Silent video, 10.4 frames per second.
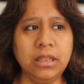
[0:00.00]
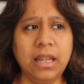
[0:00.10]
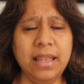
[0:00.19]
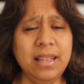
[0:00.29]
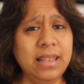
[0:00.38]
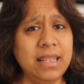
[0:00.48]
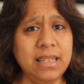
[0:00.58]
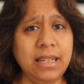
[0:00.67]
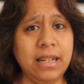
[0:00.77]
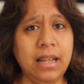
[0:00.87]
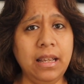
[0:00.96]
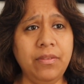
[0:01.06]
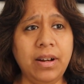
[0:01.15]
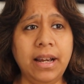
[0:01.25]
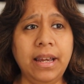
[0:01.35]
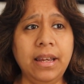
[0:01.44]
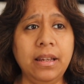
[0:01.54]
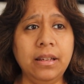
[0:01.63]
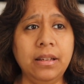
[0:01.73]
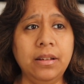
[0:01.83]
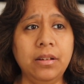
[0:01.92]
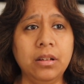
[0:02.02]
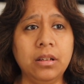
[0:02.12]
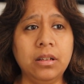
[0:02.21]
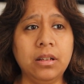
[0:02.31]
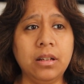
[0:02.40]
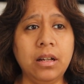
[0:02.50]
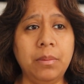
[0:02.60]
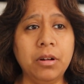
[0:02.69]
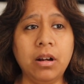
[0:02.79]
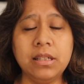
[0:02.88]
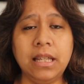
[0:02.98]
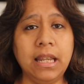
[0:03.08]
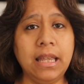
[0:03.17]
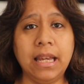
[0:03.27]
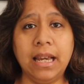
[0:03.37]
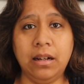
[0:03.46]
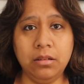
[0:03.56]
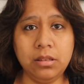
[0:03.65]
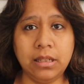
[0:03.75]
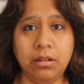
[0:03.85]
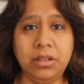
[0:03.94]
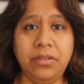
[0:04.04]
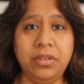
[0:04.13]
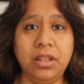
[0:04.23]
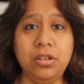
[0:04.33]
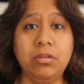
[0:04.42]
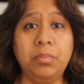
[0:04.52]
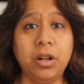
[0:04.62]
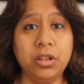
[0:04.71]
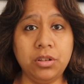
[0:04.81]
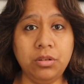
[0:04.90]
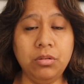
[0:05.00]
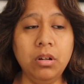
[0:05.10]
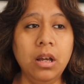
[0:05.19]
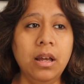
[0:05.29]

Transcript: I think that's it. If I come across anything else, I'll definitely do a part 2.